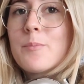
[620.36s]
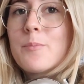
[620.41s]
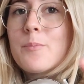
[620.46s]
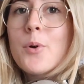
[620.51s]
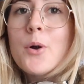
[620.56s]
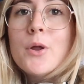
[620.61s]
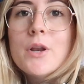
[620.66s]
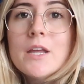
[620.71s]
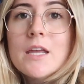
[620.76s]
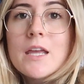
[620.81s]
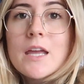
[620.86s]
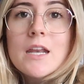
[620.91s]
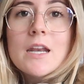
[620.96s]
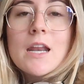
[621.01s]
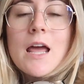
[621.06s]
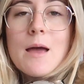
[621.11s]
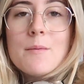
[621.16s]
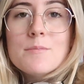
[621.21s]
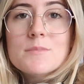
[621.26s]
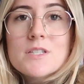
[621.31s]
putting in
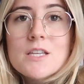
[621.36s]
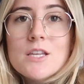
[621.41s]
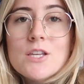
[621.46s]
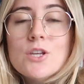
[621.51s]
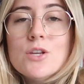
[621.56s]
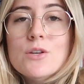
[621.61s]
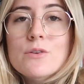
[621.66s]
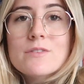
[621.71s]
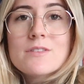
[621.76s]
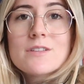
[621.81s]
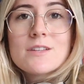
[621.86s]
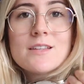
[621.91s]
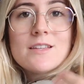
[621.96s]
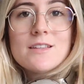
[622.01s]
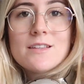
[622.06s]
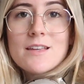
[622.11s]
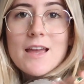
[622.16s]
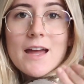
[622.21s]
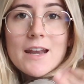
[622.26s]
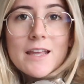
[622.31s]
MCQs
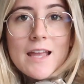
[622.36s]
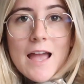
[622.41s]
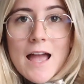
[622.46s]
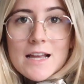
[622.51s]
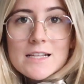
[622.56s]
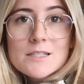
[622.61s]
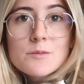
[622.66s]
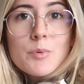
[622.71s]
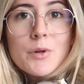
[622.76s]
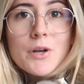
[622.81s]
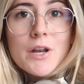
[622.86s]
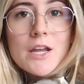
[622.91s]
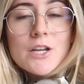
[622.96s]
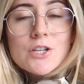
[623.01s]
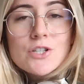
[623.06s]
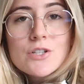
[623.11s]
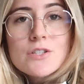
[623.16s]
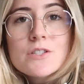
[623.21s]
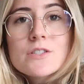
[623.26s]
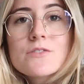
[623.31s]
and getting
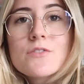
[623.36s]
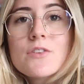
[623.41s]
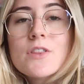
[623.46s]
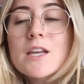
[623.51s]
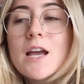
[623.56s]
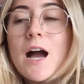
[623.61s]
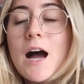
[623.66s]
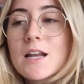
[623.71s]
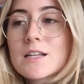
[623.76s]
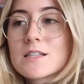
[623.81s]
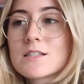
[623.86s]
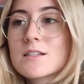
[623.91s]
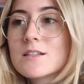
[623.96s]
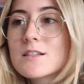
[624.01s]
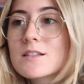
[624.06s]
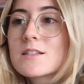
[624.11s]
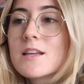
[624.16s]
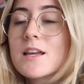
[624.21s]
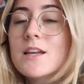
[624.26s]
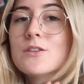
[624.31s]
explanations for the
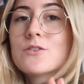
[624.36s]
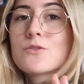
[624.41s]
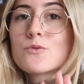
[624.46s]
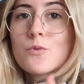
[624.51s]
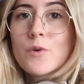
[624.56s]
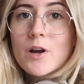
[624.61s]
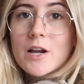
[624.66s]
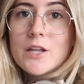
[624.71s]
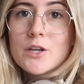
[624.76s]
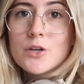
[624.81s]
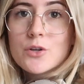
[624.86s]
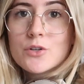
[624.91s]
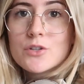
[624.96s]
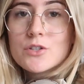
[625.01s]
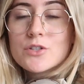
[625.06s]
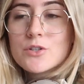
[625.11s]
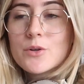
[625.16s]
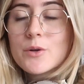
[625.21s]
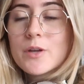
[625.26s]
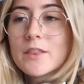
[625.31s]
answers. It's really good
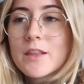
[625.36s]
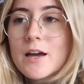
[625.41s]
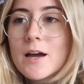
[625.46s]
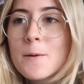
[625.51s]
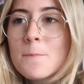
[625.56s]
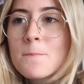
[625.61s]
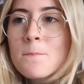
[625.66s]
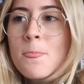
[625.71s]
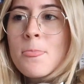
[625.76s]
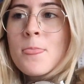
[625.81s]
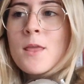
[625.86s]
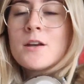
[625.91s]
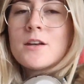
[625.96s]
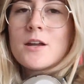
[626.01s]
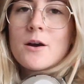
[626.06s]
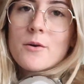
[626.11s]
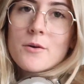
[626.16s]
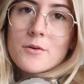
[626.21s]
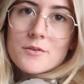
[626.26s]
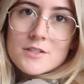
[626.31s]
at doing that.
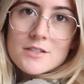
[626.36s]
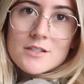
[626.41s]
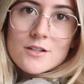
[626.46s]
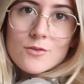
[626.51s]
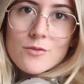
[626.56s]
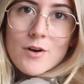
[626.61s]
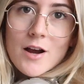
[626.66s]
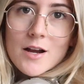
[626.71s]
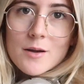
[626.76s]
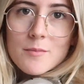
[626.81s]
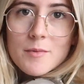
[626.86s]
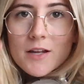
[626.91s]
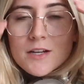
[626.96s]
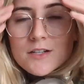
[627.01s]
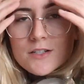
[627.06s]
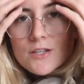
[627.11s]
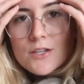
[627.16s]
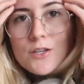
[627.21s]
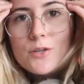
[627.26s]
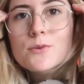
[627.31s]
Now, I would still
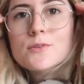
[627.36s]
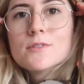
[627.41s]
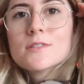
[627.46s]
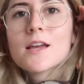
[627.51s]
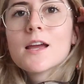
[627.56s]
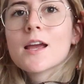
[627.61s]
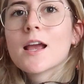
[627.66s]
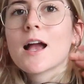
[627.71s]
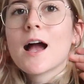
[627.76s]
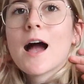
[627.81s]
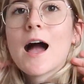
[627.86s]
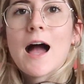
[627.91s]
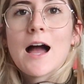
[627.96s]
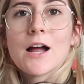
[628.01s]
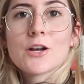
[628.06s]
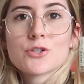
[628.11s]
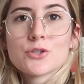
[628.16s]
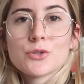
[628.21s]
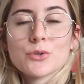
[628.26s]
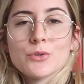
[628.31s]
recommend using
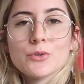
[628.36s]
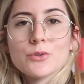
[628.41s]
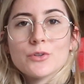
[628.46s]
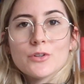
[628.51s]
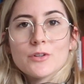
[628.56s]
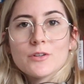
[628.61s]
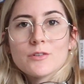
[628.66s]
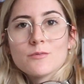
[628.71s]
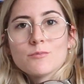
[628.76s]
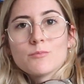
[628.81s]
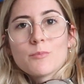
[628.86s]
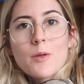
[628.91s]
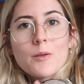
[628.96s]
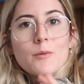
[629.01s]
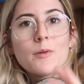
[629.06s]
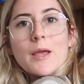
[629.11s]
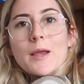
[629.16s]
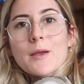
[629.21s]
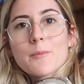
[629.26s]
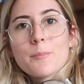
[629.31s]
actual
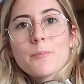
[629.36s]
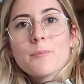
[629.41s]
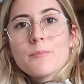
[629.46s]
like